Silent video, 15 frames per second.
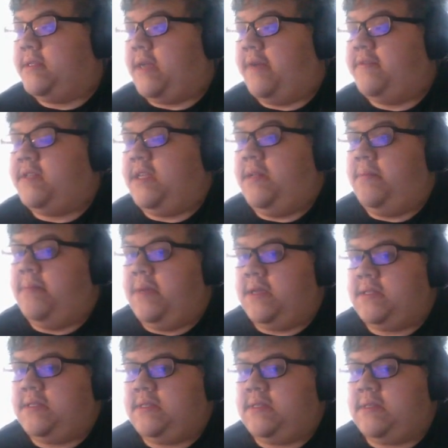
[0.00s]
I've seen
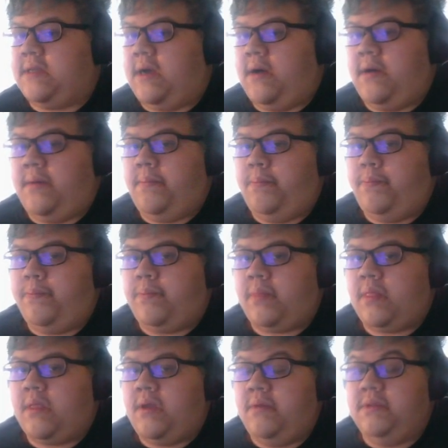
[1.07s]
mixed
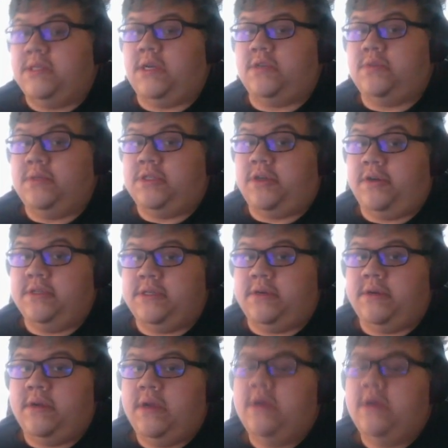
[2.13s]
results with Charizard.